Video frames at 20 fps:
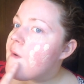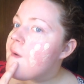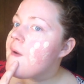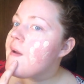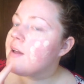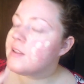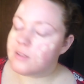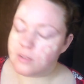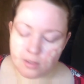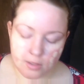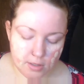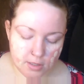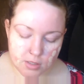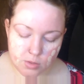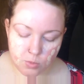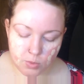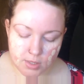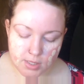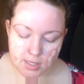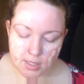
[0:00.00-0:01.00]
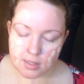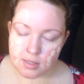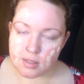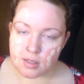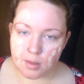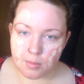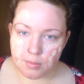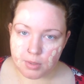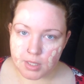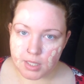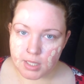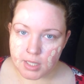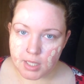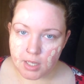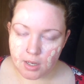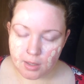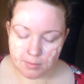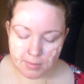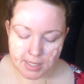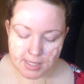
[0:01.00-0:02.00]
it looks once it's completely
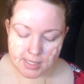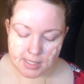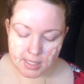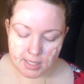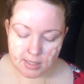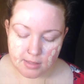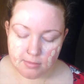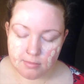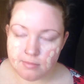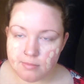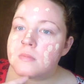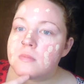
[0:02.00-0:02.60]
on my skin.